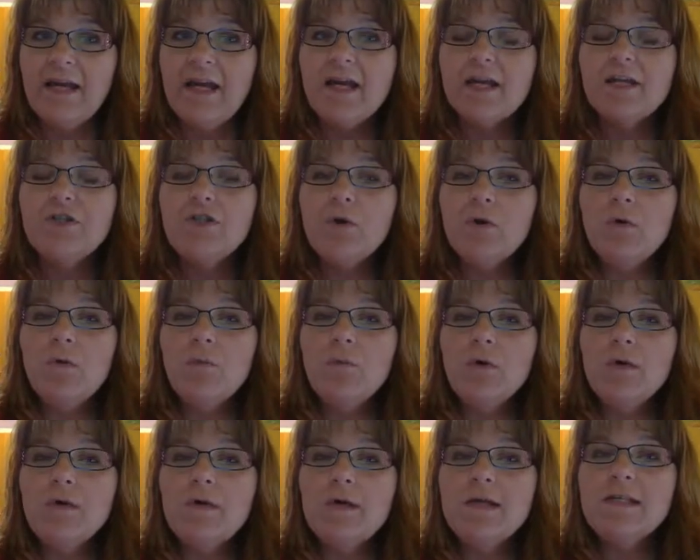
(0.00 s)
Don't
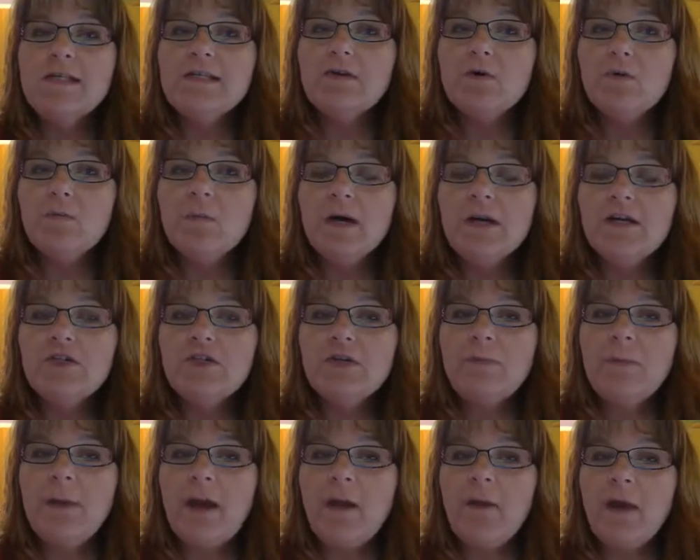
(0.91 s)
worry so much
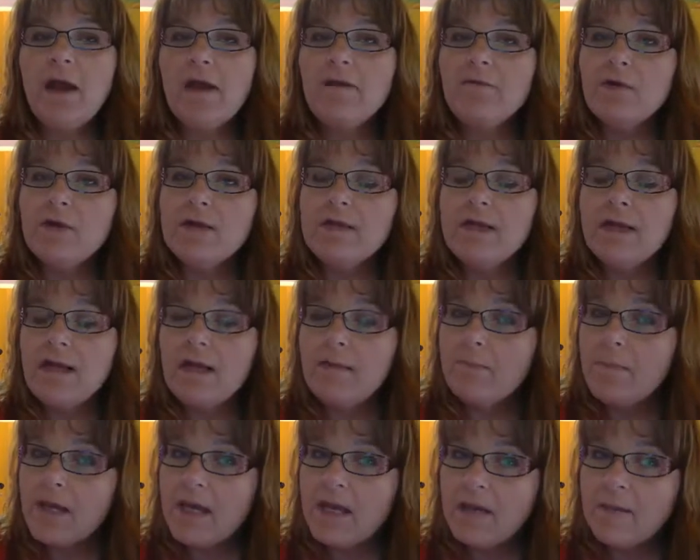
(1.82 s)
about
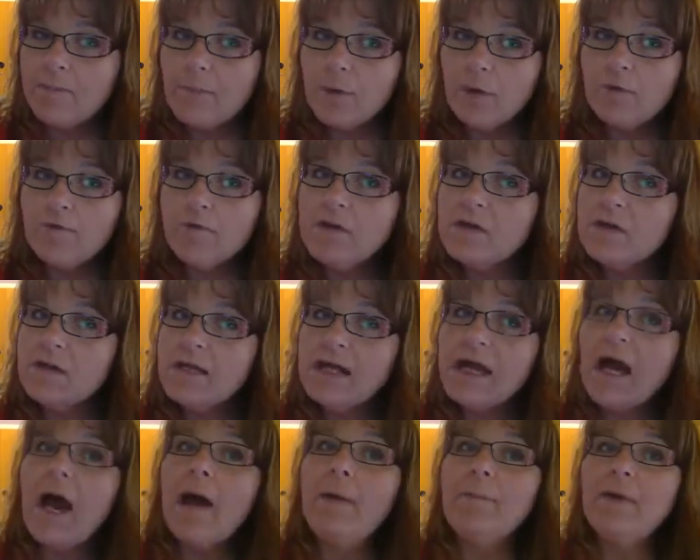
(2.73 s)
everything being perfectly
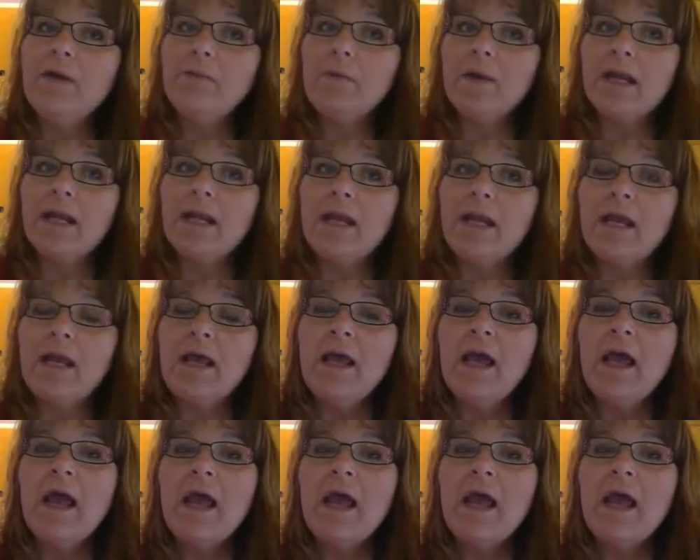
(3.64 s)
copywritten.